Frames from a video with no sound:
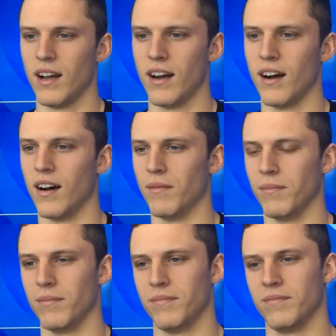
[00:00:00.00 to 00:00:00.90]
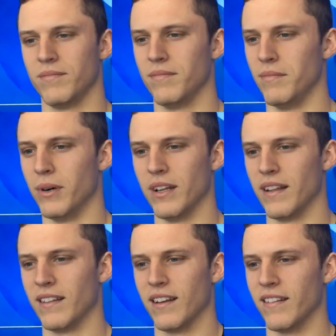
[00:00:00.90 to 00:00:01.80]
um, but
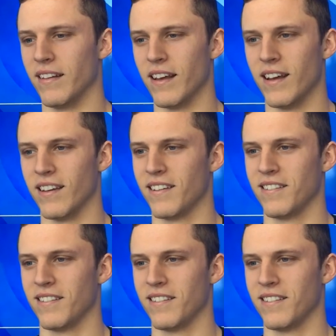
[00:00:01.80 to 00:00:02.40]
at the end of the day,